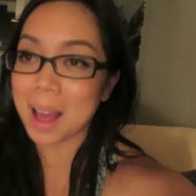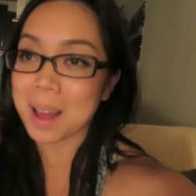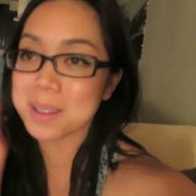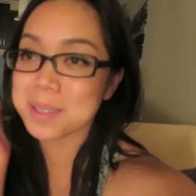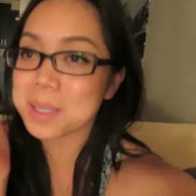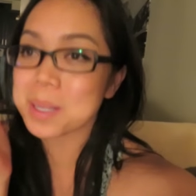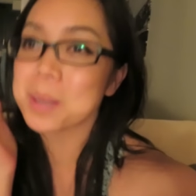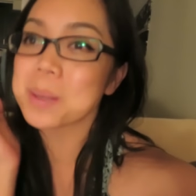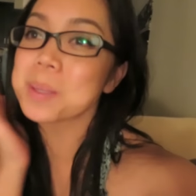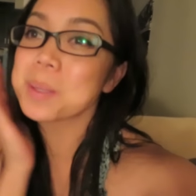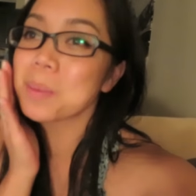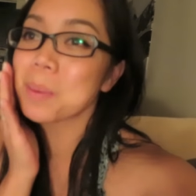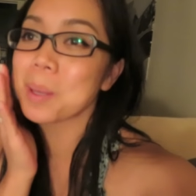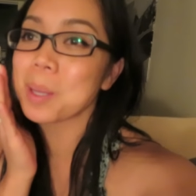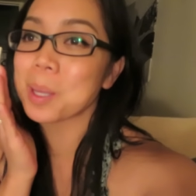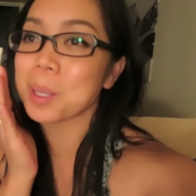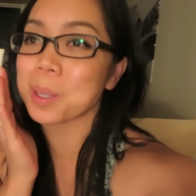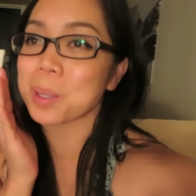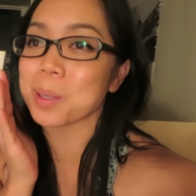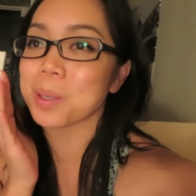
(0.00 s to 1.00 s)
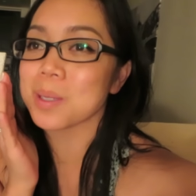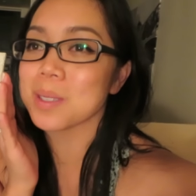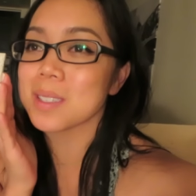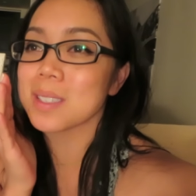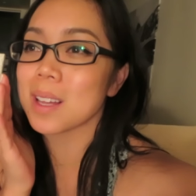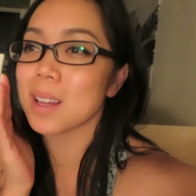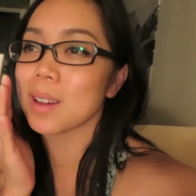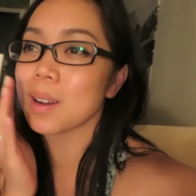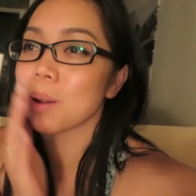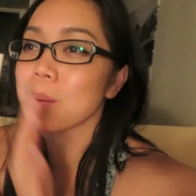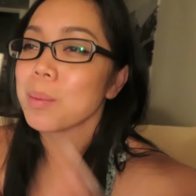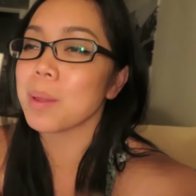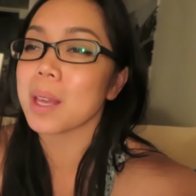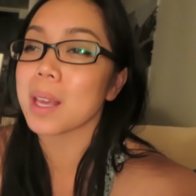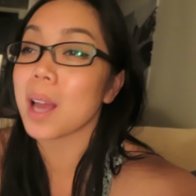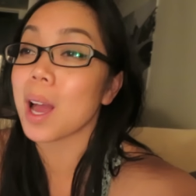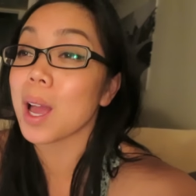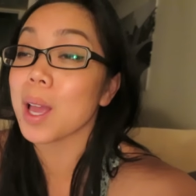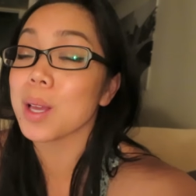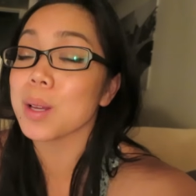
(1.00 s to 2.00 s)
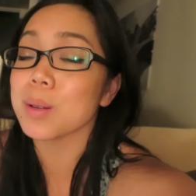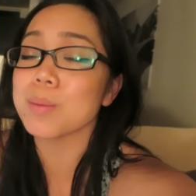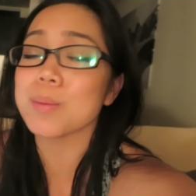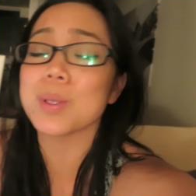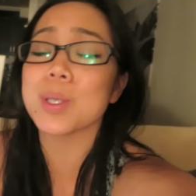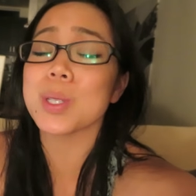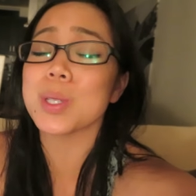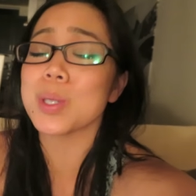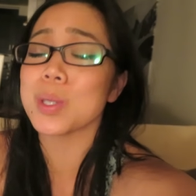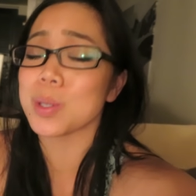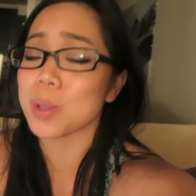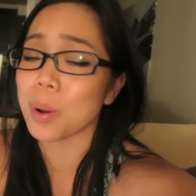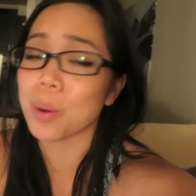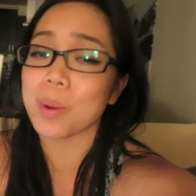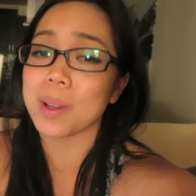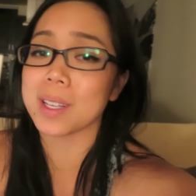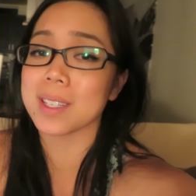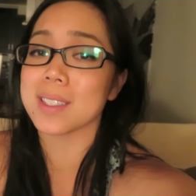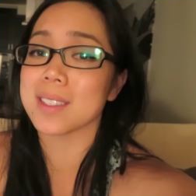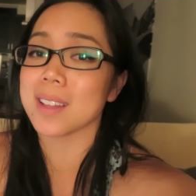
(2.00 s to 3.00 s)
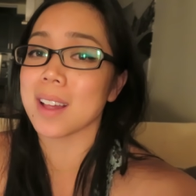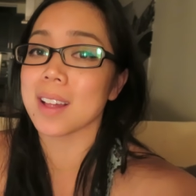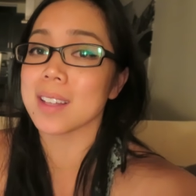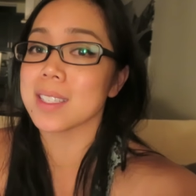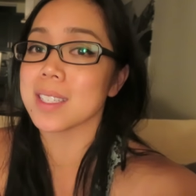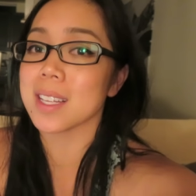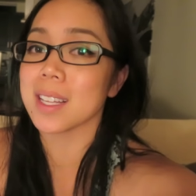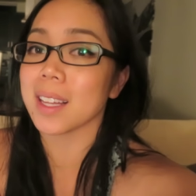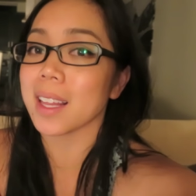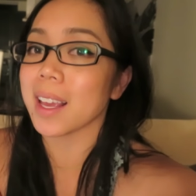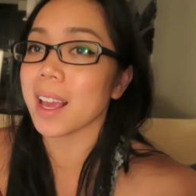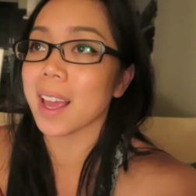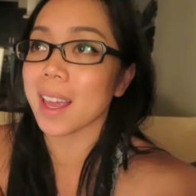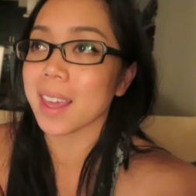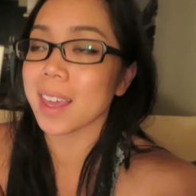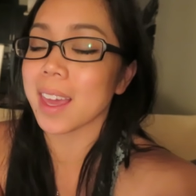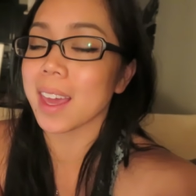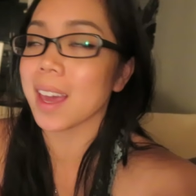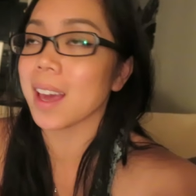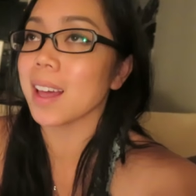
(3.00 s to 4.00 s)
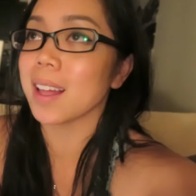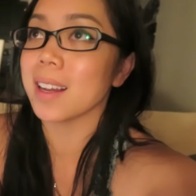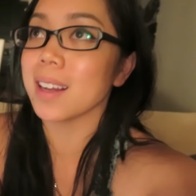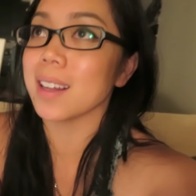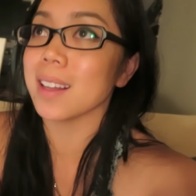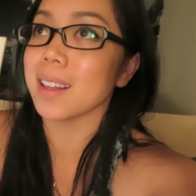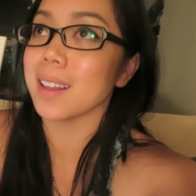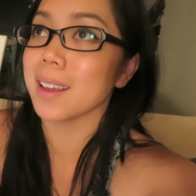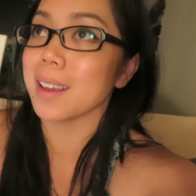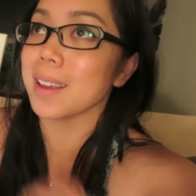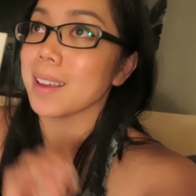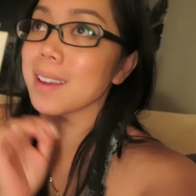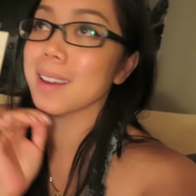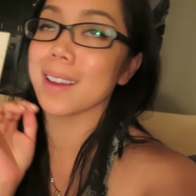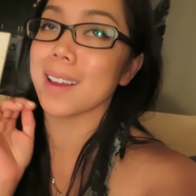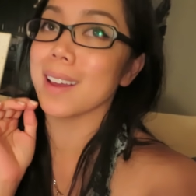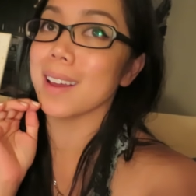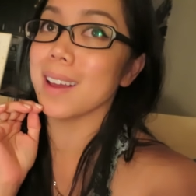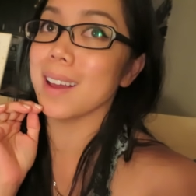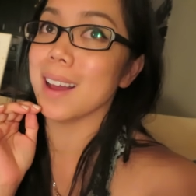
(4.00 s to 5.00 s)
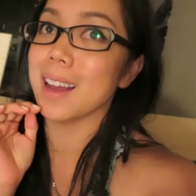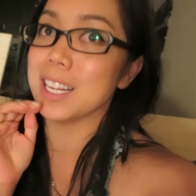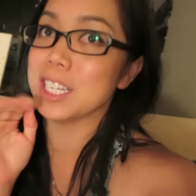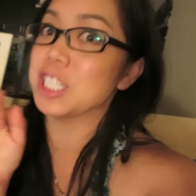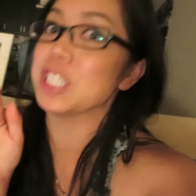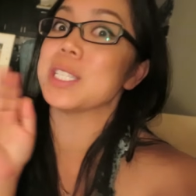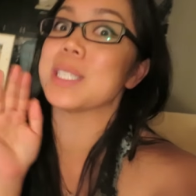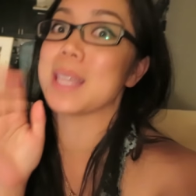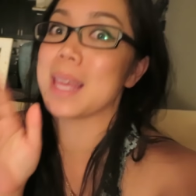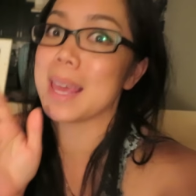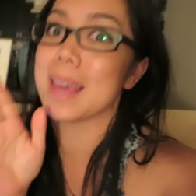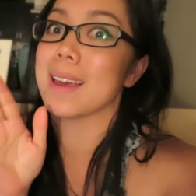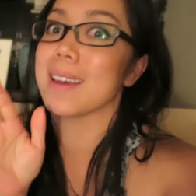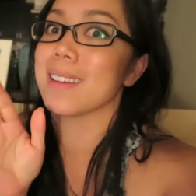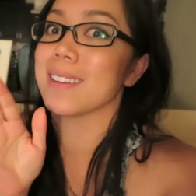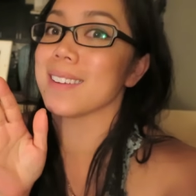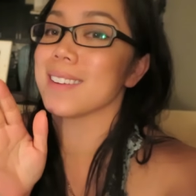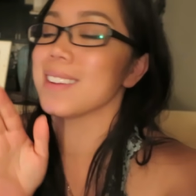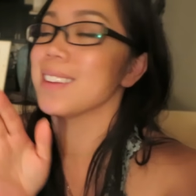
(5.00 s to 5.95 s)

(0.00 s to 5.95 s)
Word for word: As I was putting the girls down, I'm like, I am so exhausted. Like, I can't. Like, I just can't